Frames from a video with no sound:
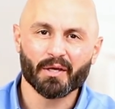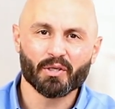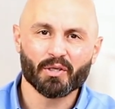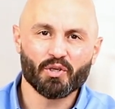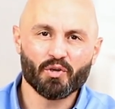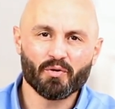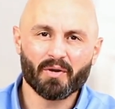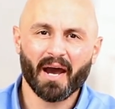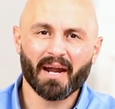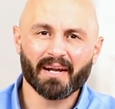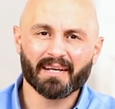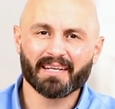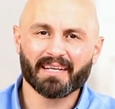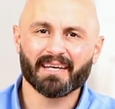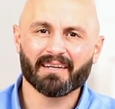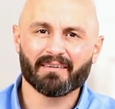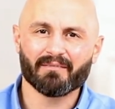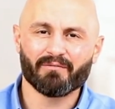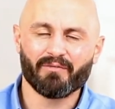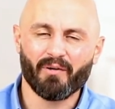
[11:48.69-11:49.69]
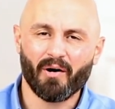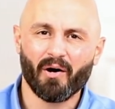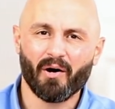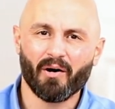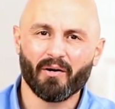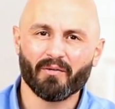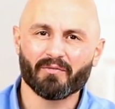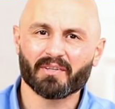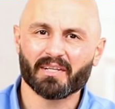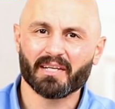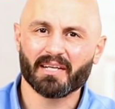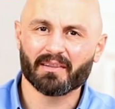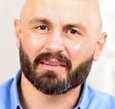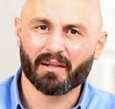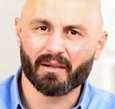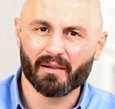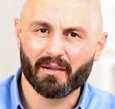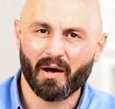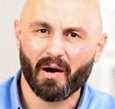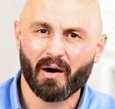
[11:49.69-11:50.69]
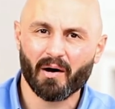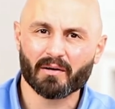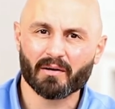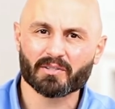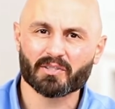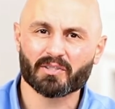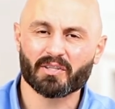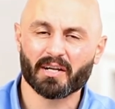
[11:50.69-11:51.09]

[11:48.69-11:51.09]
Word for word: you got to get involved in the laws